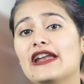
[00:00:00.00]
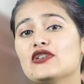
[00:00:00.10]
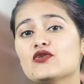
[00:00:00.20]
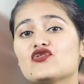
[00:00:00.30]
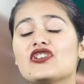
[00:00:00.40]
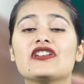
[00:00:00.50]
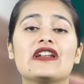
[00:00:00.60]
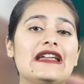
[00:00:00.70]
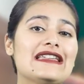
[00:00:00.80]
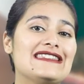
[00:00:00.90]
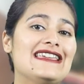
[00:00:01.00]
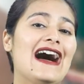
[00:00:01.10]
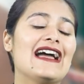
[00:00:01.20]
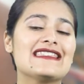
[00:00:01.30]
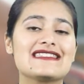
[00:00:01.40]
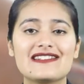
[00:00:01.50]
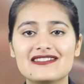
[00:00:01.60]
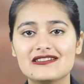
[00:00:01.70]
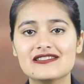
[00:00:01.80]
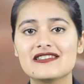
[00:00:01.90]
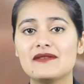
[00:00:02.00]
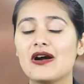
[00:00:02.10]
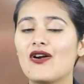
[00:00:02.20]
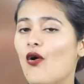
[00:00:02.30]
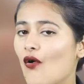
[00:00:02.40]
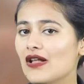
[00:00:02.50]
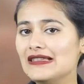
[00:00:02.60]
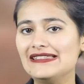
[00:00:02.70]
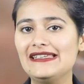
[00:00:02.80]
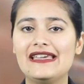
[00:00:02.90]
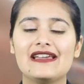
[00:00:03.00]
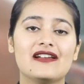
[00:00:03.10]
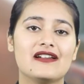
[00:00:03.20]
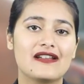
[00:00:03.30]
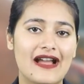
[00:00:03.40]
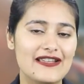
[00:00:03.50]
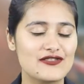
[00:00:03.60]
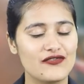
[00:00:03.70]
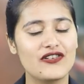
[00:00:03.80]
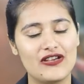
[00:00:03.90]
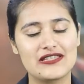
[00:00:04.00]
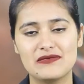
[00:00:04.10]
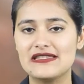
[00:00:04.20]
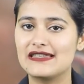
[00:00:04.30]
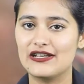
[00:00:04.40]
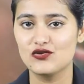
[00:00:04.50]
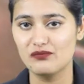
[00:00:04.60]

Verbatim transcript: tend to generate the highest returns among all the kinds of investments that